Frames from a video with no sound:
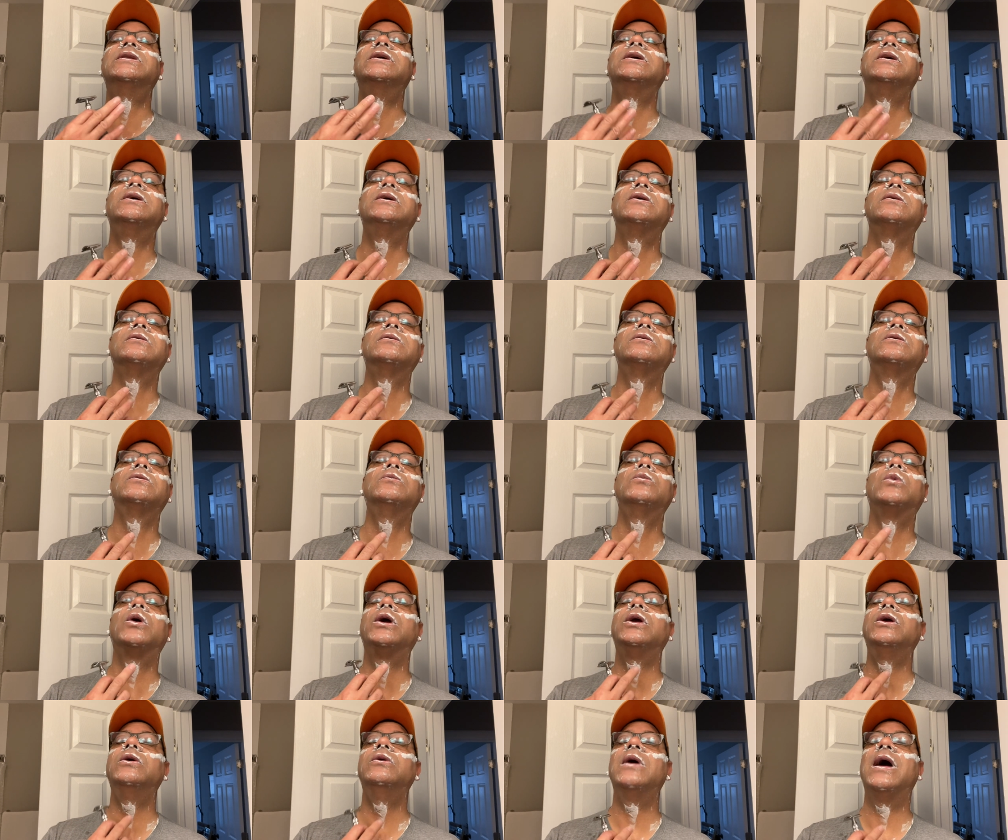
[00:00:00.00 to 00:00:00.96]
the,
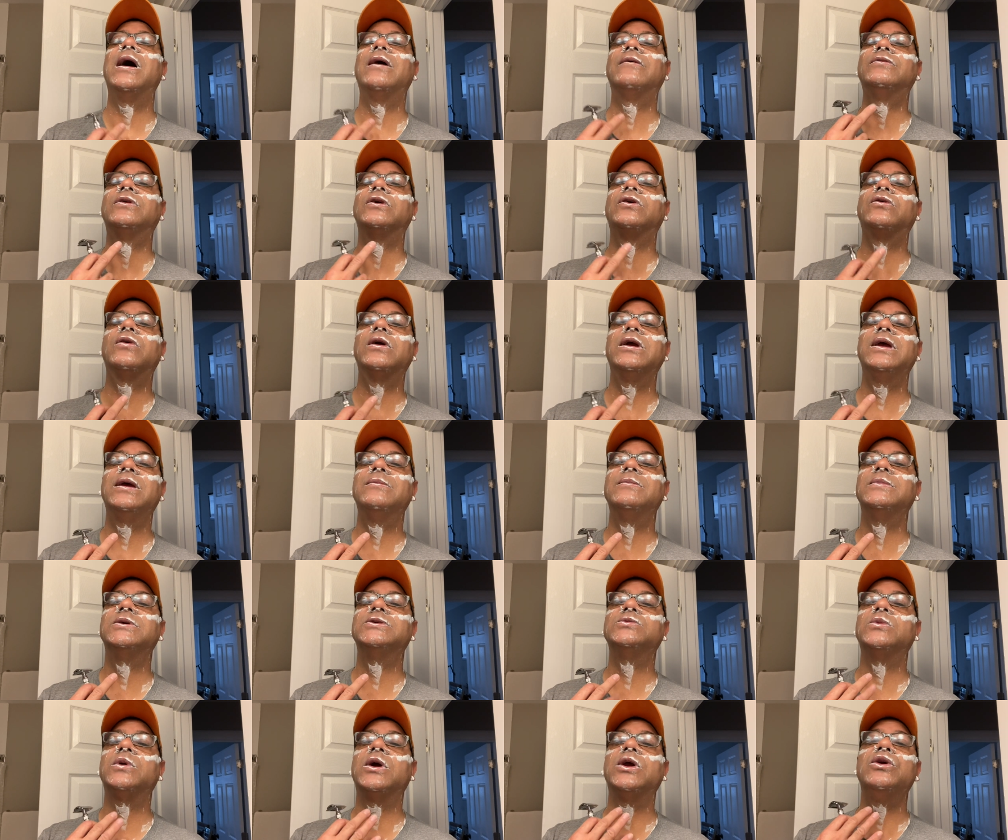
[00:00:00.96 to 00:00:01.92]
where you have the cream
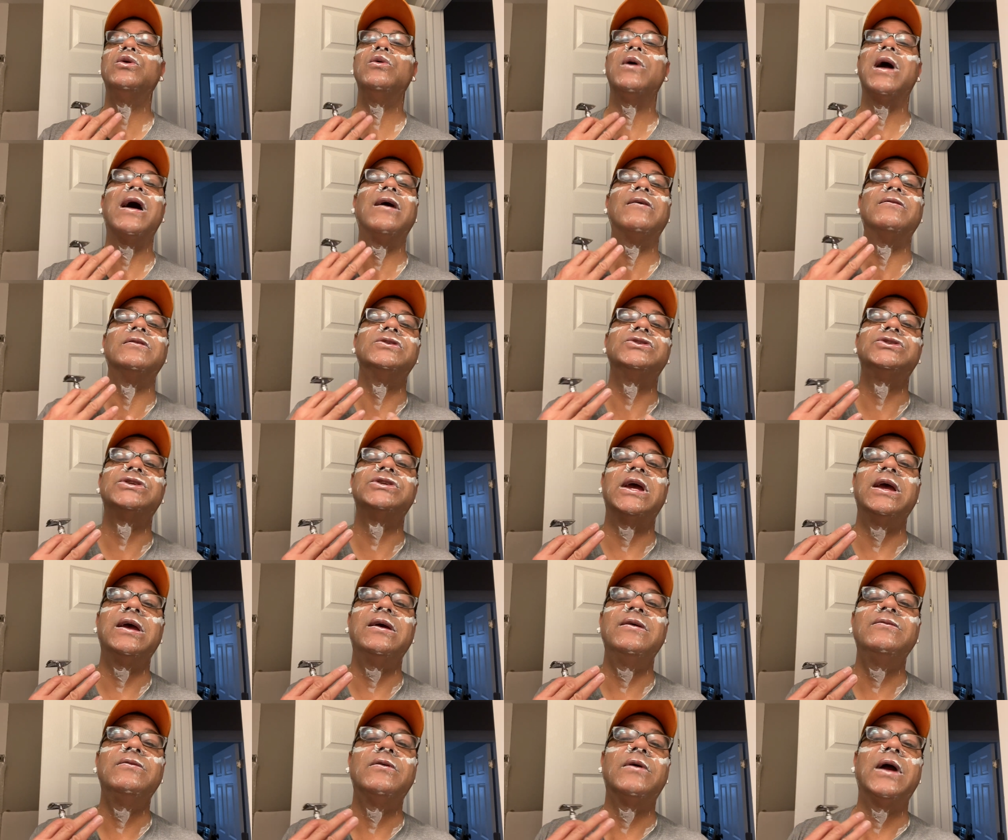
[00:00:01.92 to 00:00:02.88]
is where you haven't
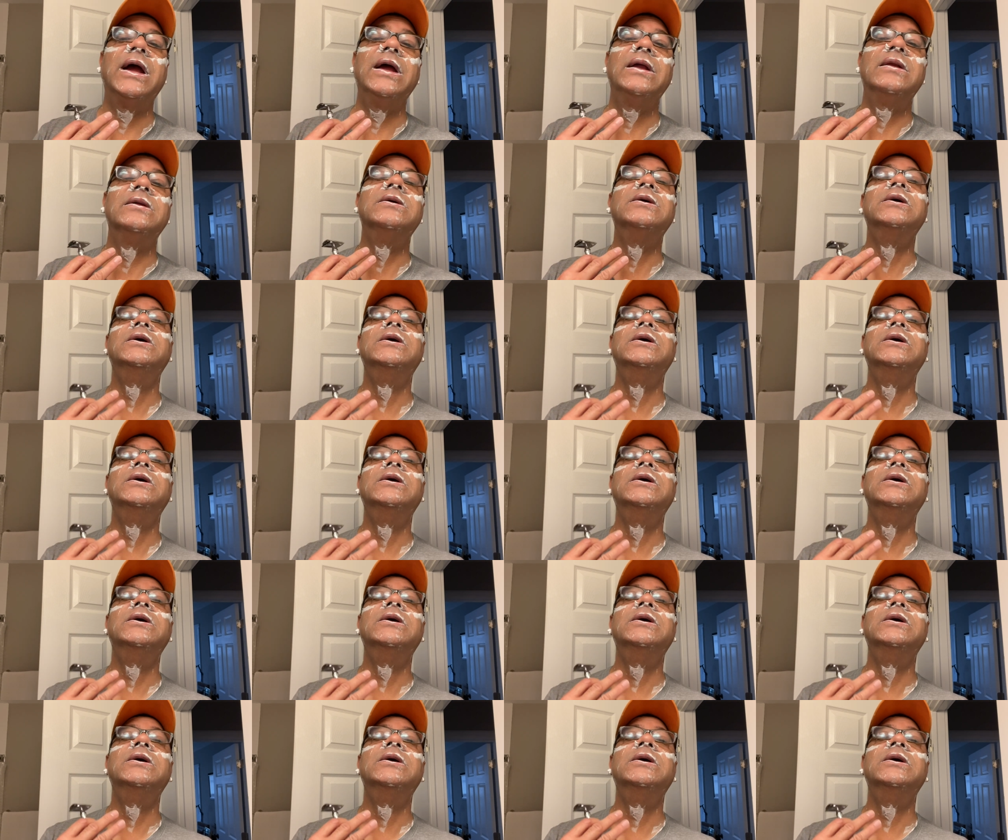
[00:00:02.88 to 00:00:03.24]
shaved, right?